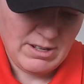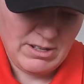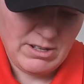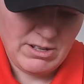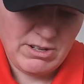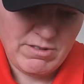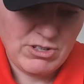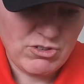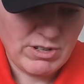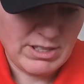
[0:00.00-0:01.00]
you don't know your own
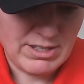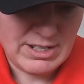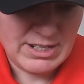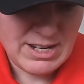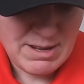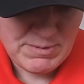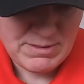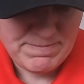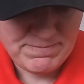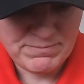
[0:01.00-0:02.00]
strength, and it snaps.